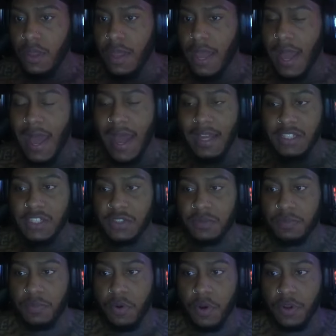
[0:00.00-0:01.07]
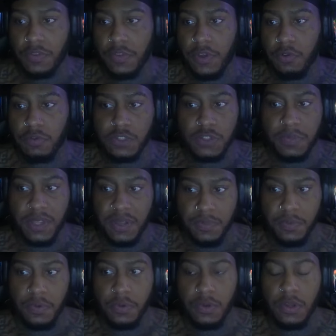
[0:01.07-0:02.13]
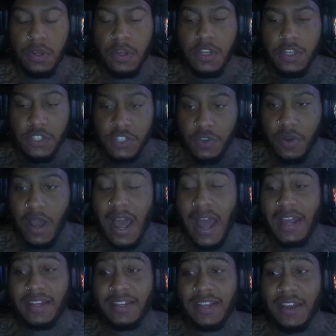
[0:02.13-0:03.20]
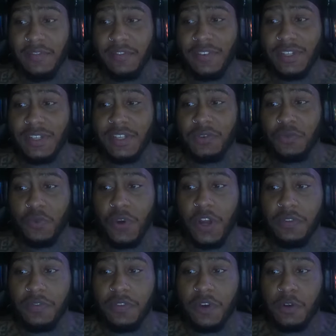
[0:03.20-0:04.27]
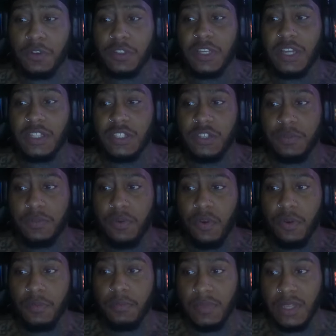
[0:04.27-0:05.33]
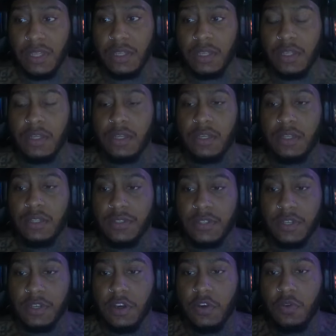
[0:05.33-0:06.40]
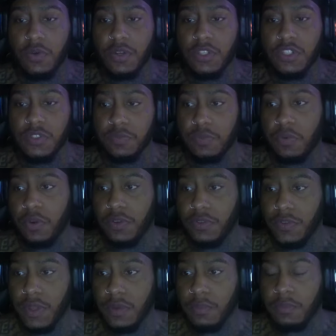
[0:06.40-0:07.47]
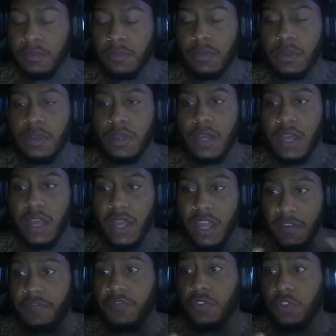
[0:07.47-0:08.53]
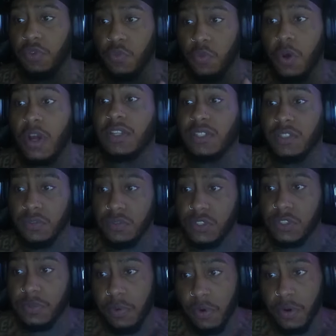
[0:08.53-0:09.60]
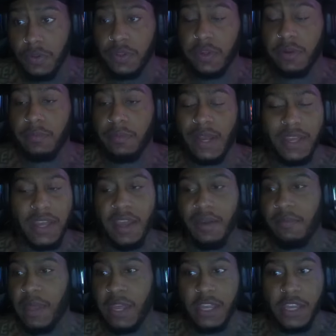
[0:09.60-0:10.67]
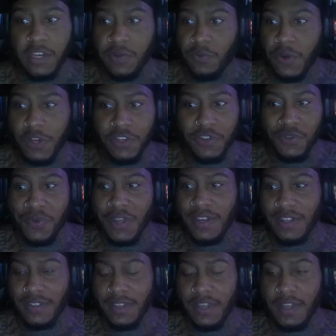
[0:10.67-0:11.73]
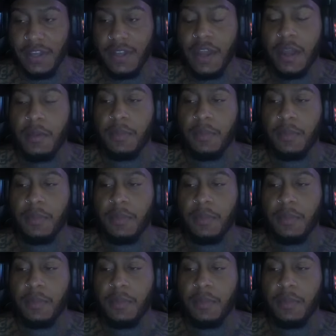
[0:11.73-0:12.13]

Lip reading: I support those people. So I definitely want those that support me to go and support them. If you want to support them, I can't make anyone do anything.